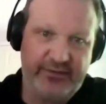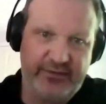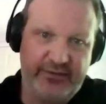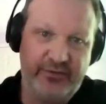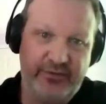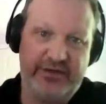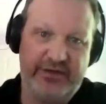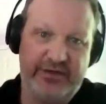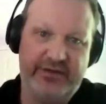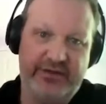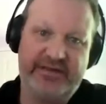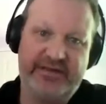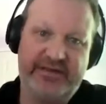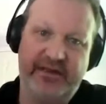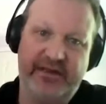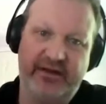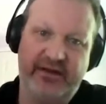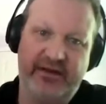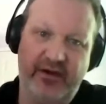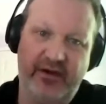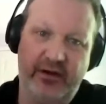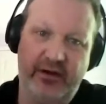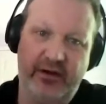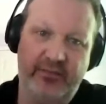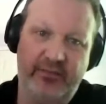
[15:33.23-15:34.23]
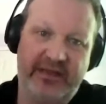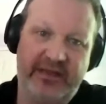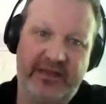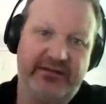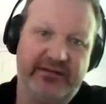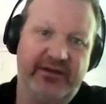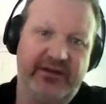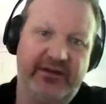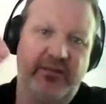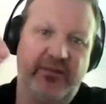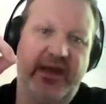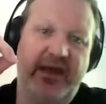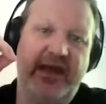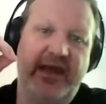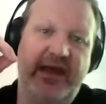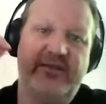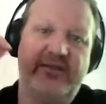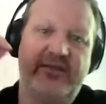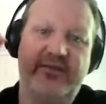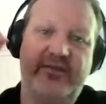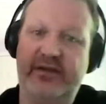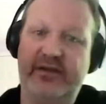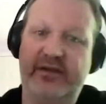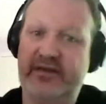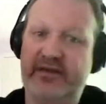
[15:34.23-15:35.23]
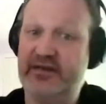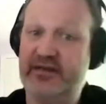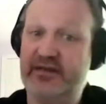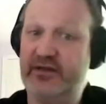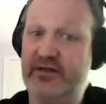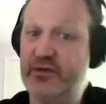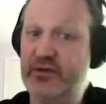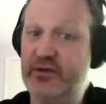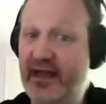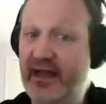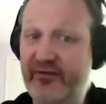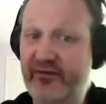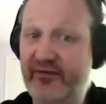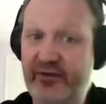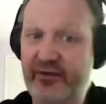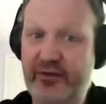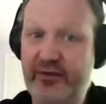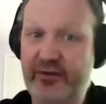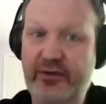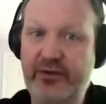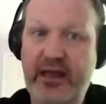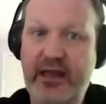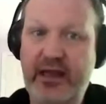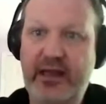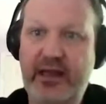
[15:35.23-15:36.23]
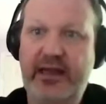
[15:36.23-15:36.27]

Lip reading: reducing environmental impact, the need to travel,